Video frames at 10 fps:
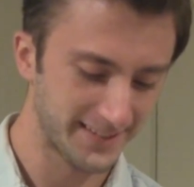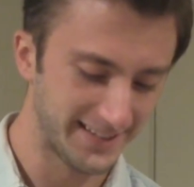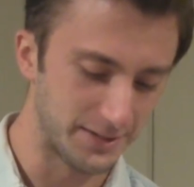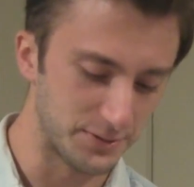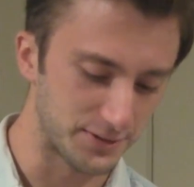
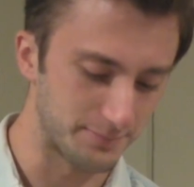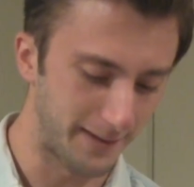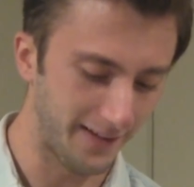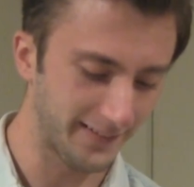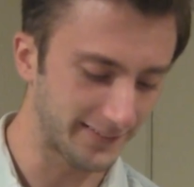He was
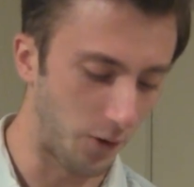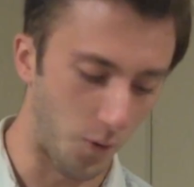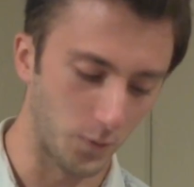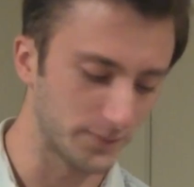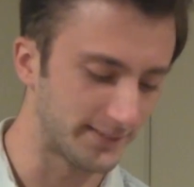smiling the
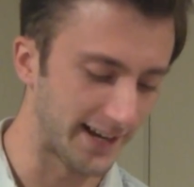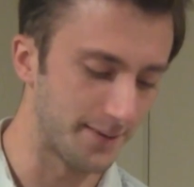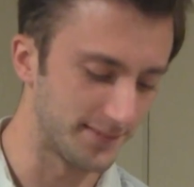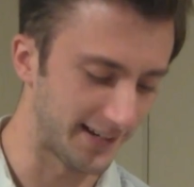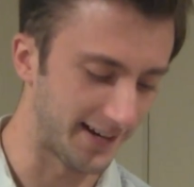whole
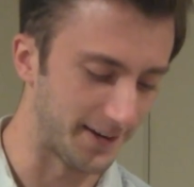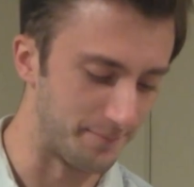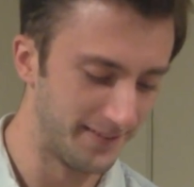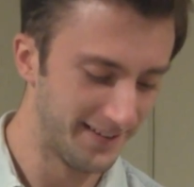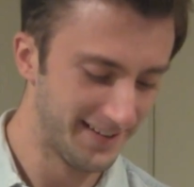damn
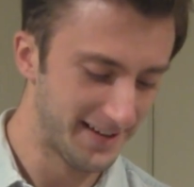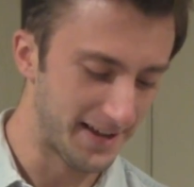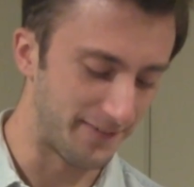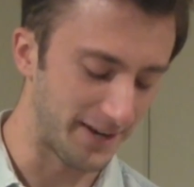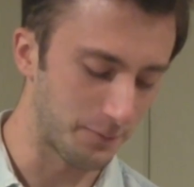time.
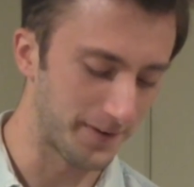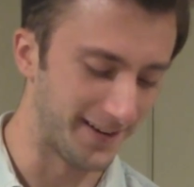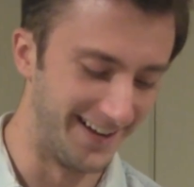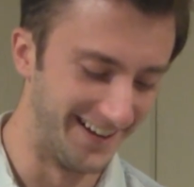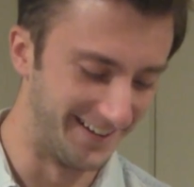If
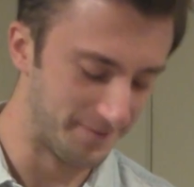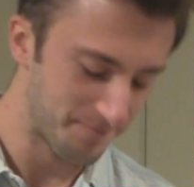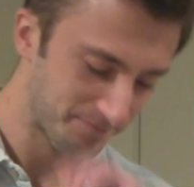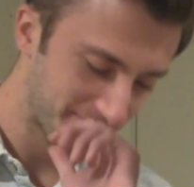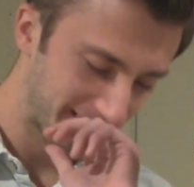anyone
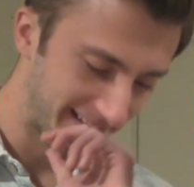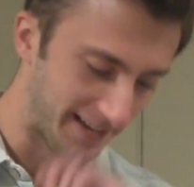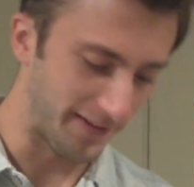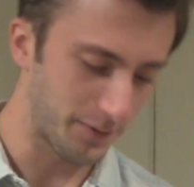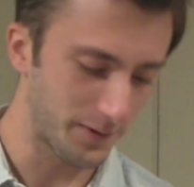
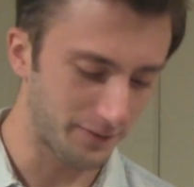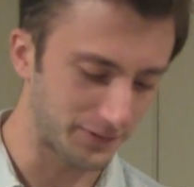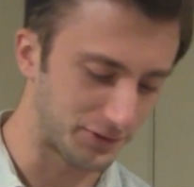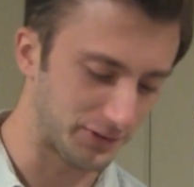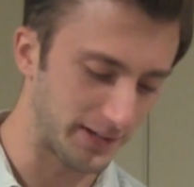off
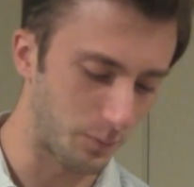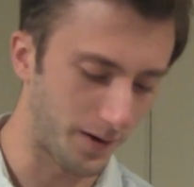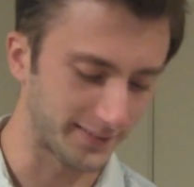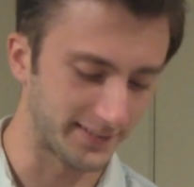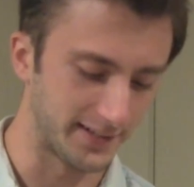the street
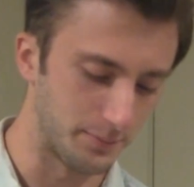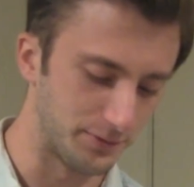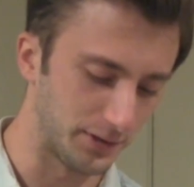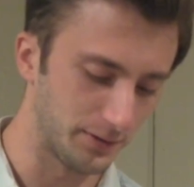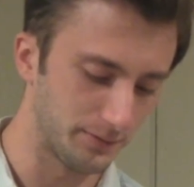walked in and
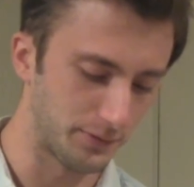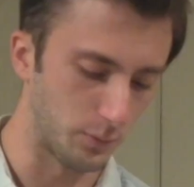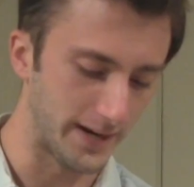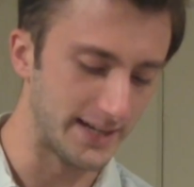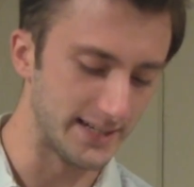observed
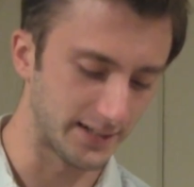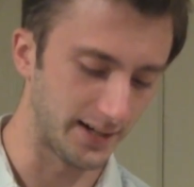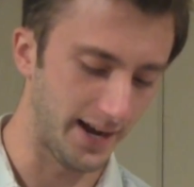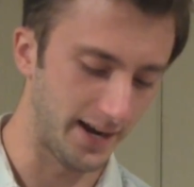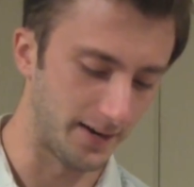the way he
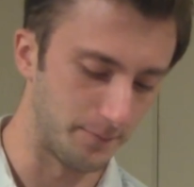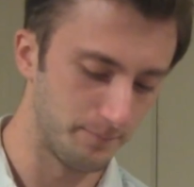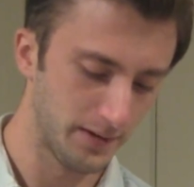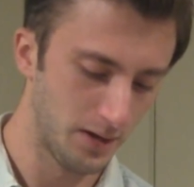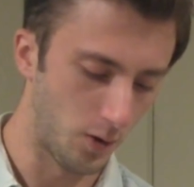cut
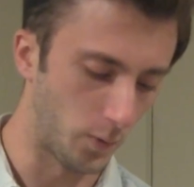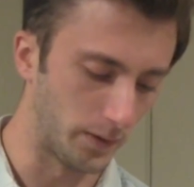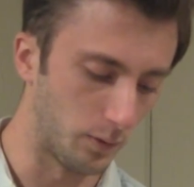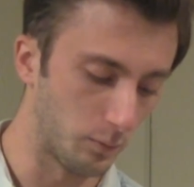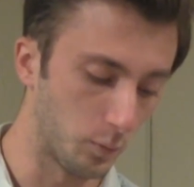hair,
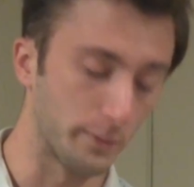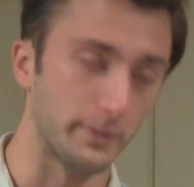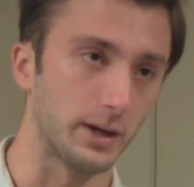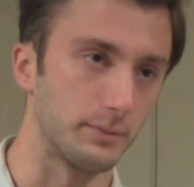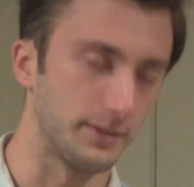only one word
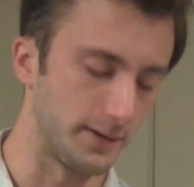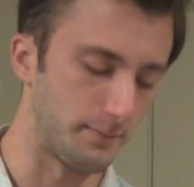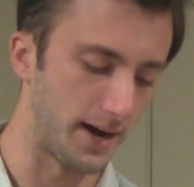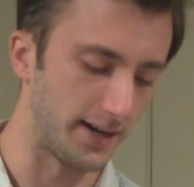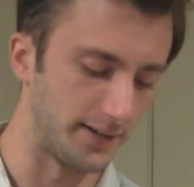would come to their
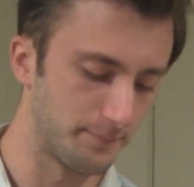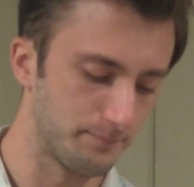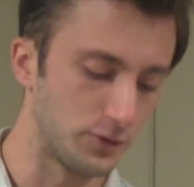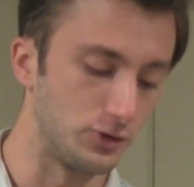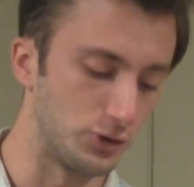mind:
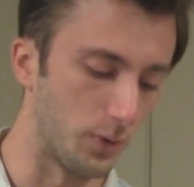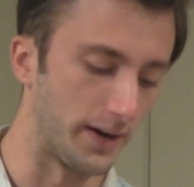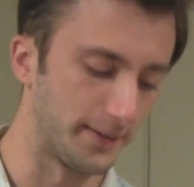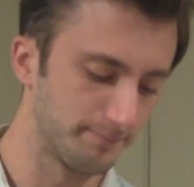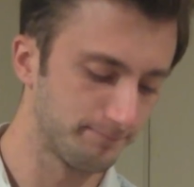
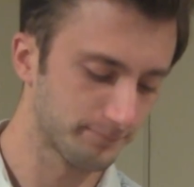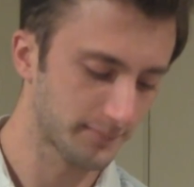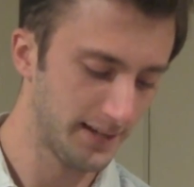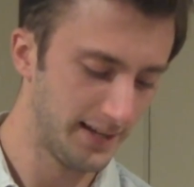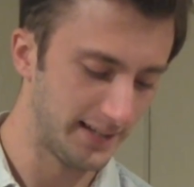joy.
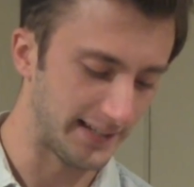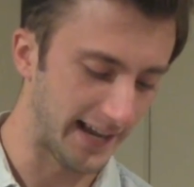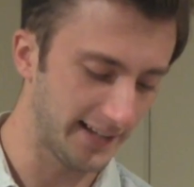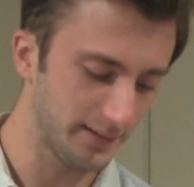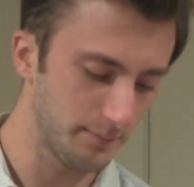He
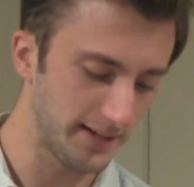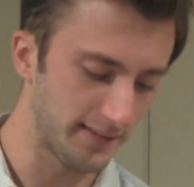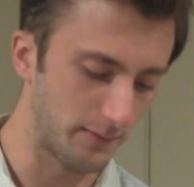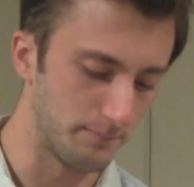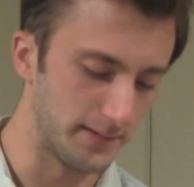handed me
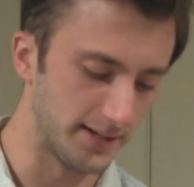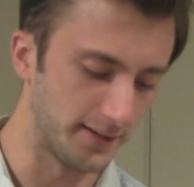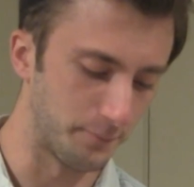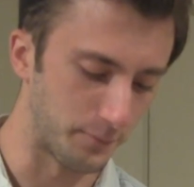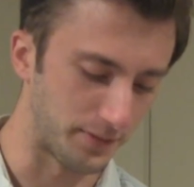the
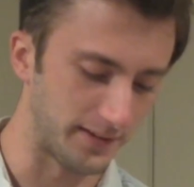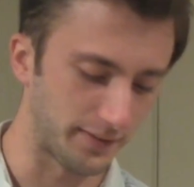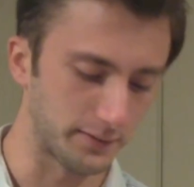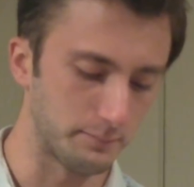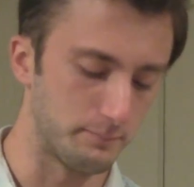mirror with
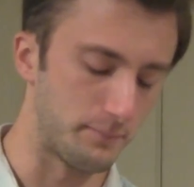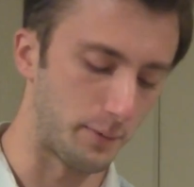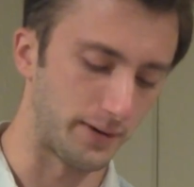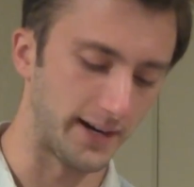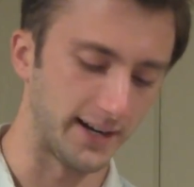nothing
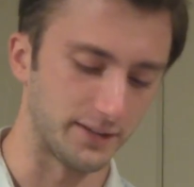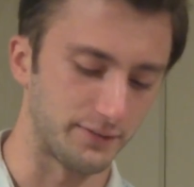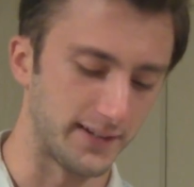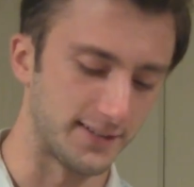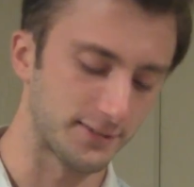but pride on his
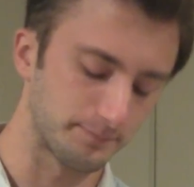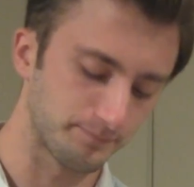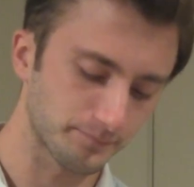face.